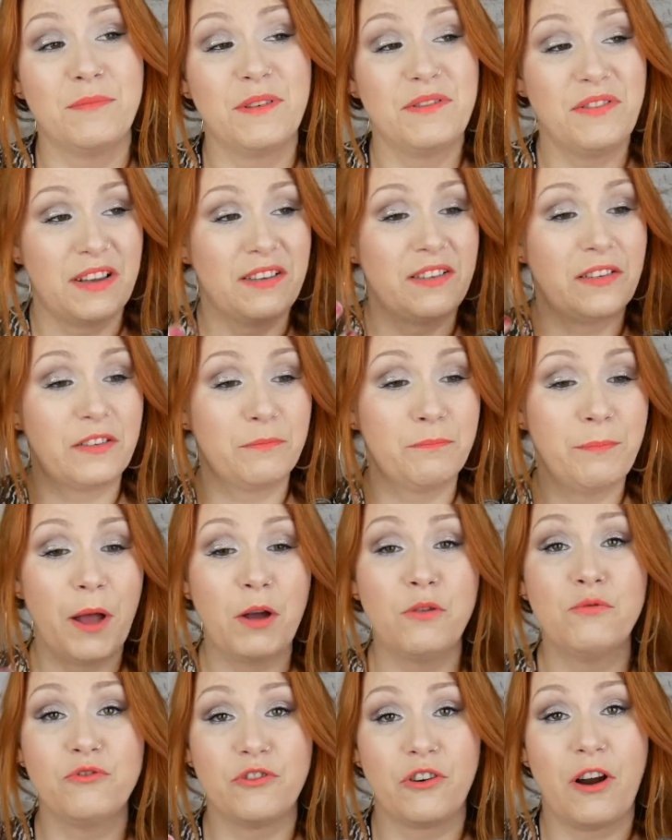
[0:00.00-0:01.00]
My face is
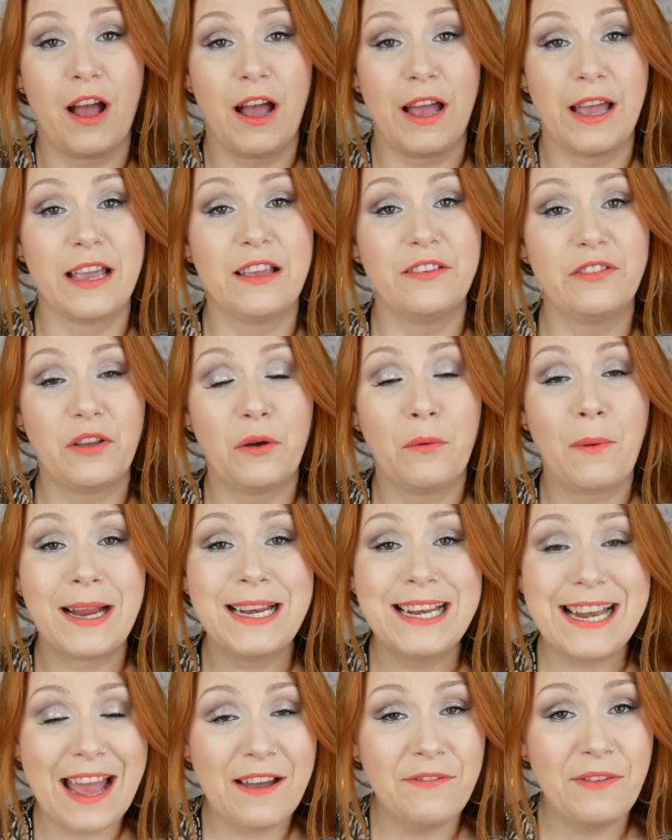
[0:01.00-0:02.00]
bone dry, so
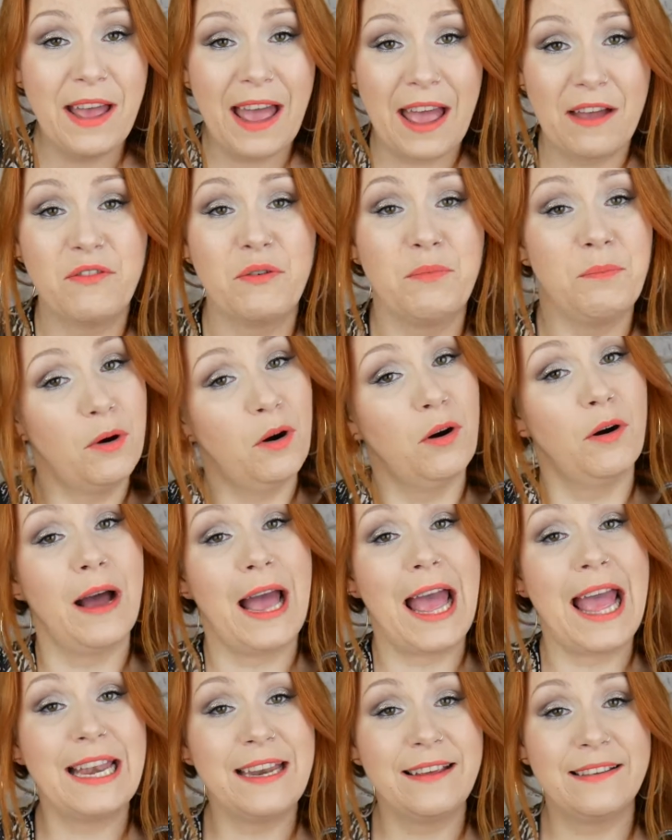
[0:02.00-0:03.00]
I never ever put
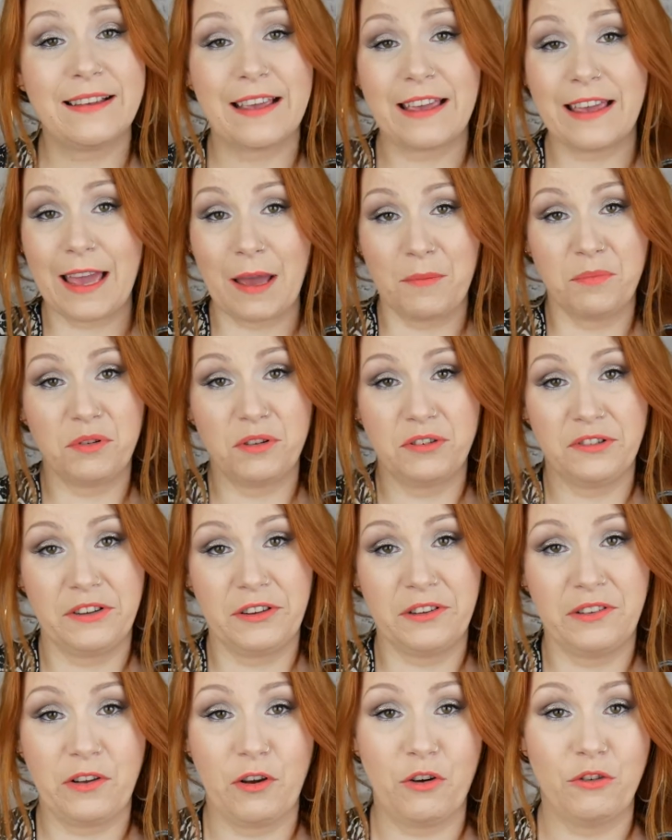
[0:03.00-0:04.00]
any skincare
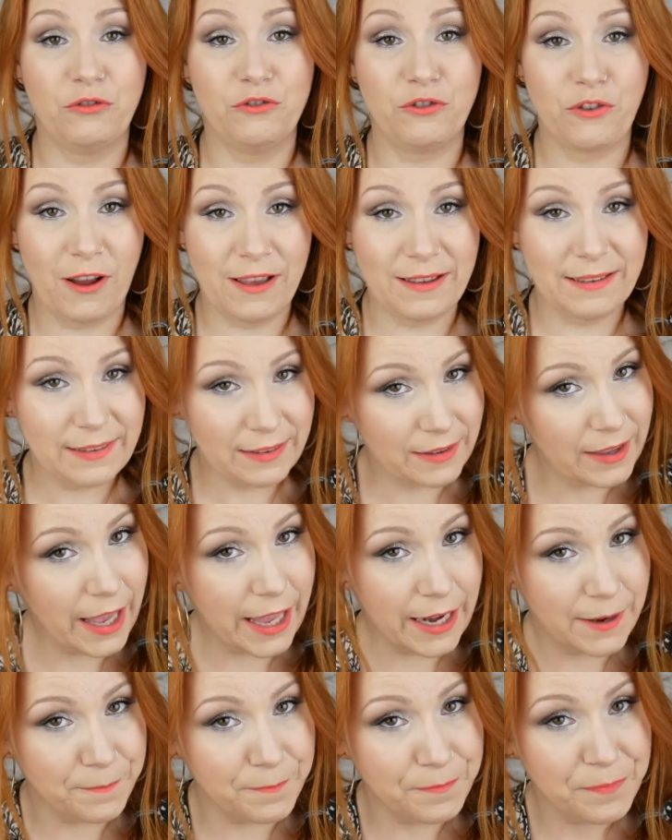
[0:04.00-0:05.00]
products on dry
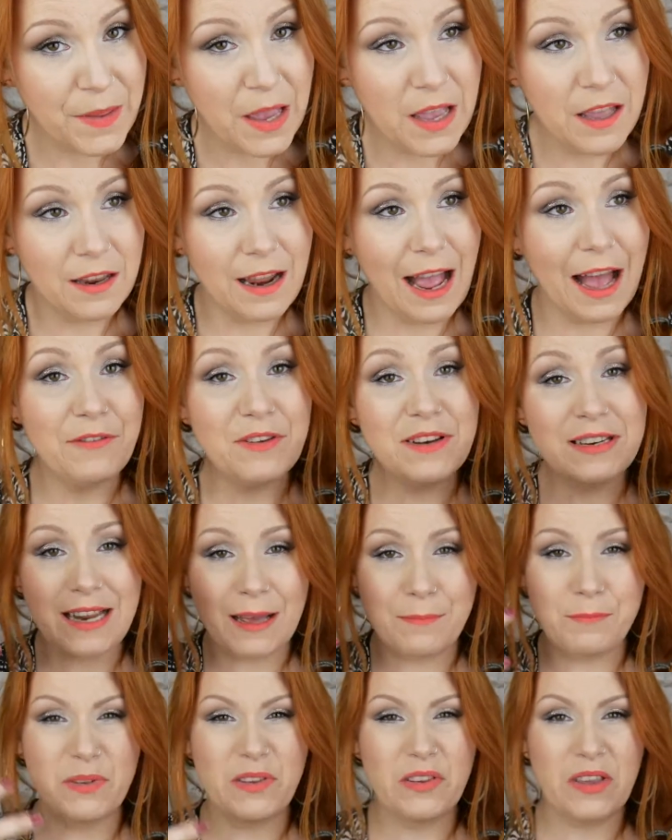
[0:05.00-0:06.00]
skin. Having
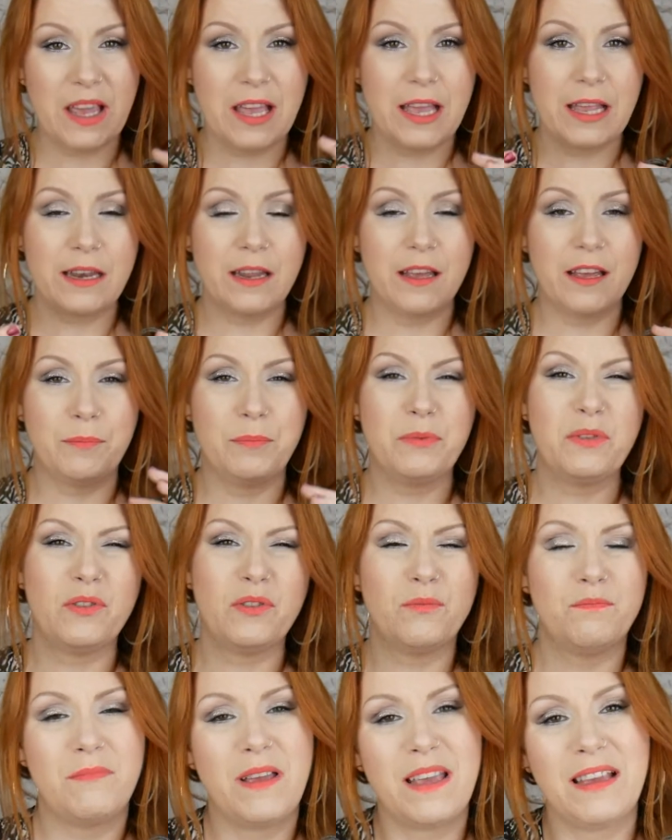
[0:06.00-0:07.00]
damp skin
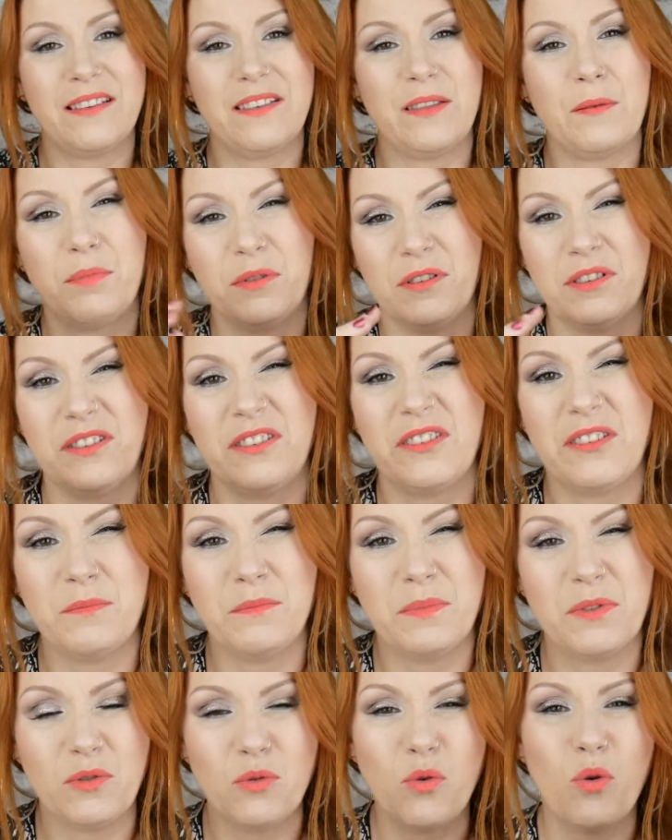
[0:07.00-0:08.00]
makes the products
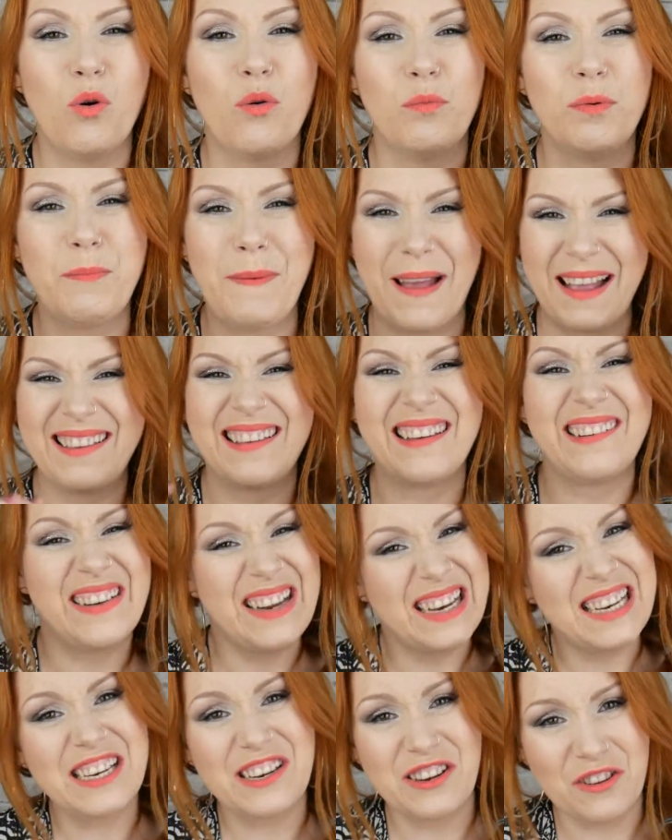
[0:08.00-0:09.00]
absorb better
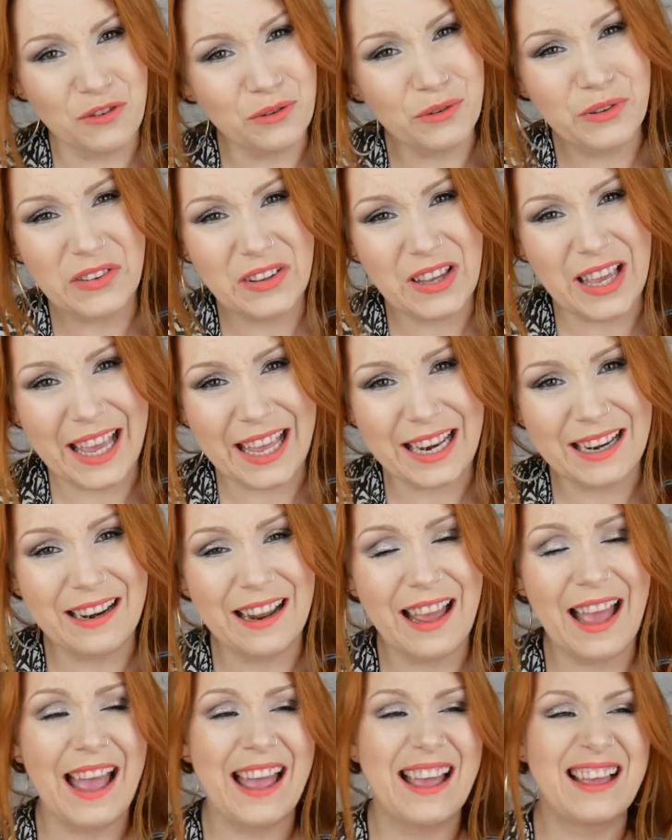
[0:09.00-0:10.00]
into your skin,
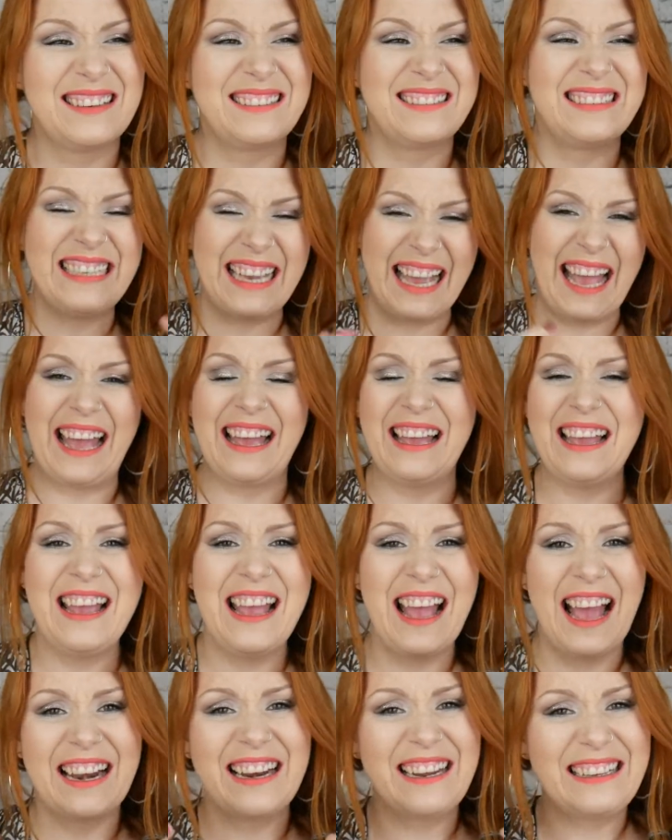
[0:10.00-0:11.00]
and yeah,
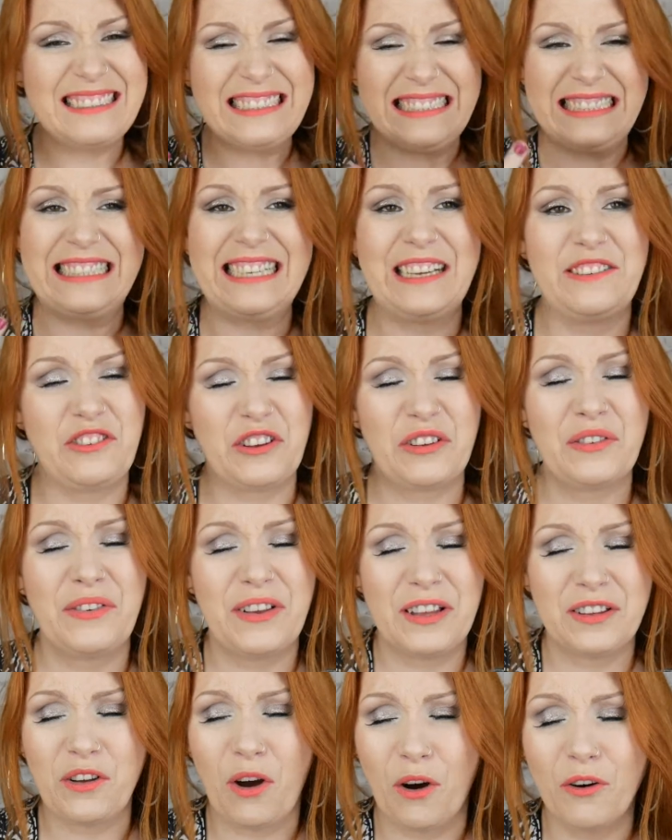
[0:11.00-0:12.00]
and it just
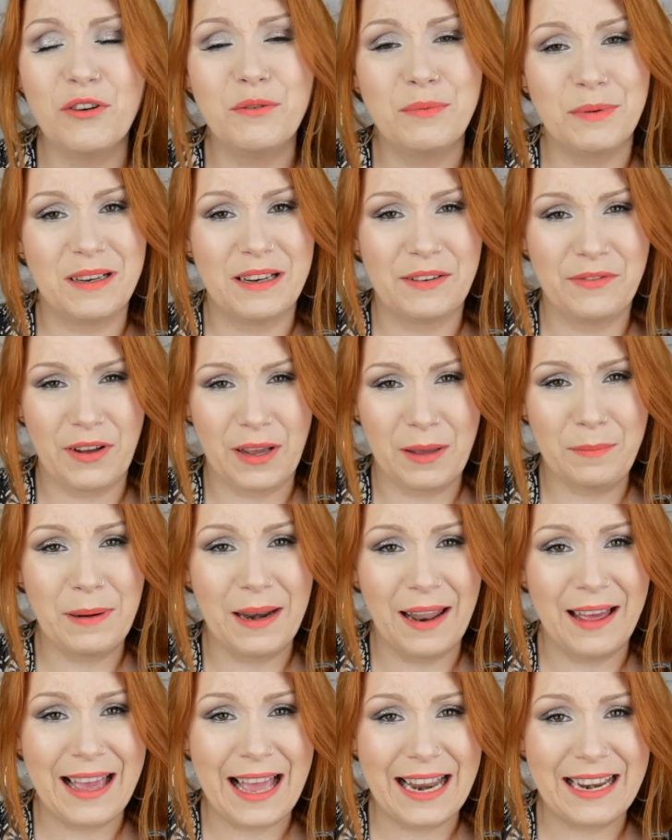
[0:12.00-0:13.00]
feels horrible if I
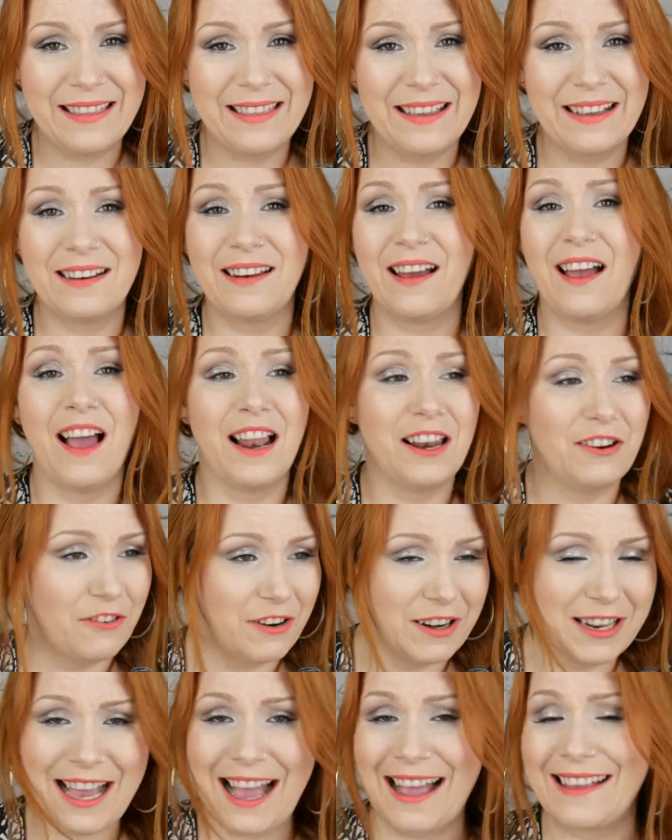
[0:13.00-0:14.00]
apply anything like
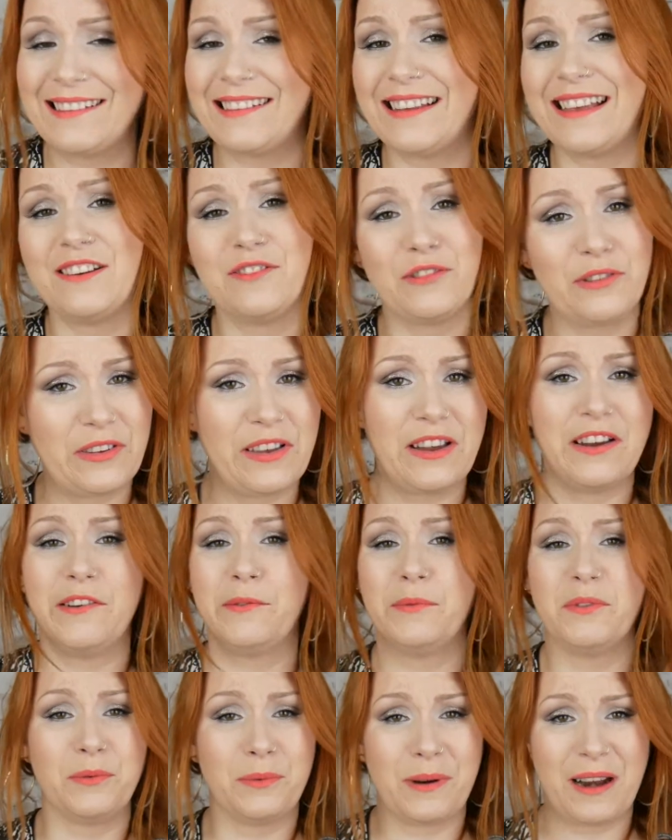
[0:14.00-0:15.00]
hyaluronic acid or
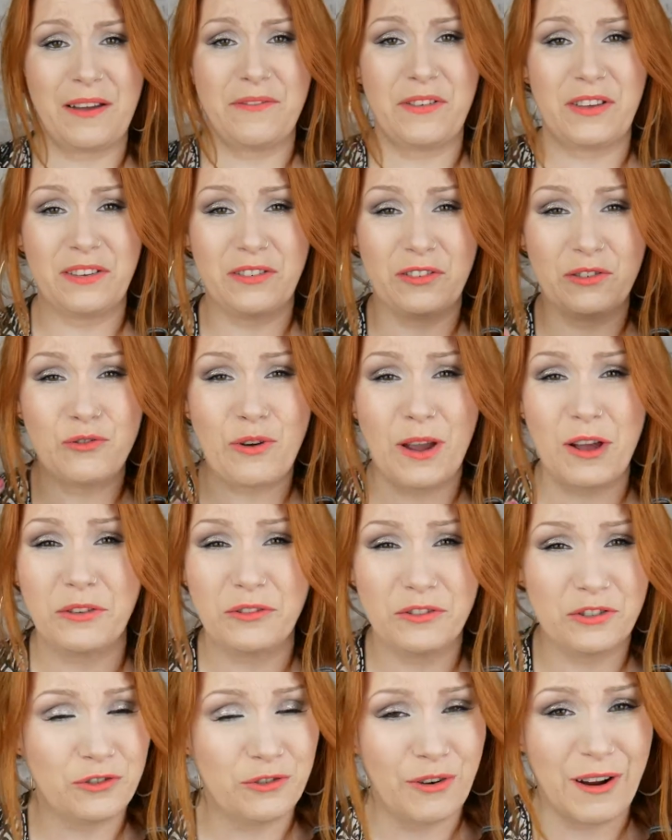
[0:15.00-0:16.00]
serums or whatever straight
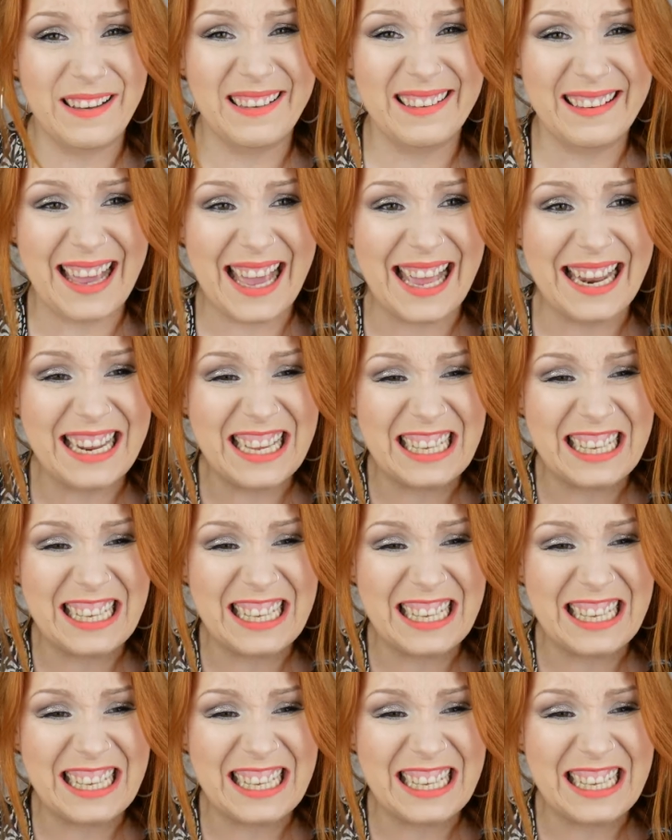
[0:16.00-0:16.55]
onto dry skin.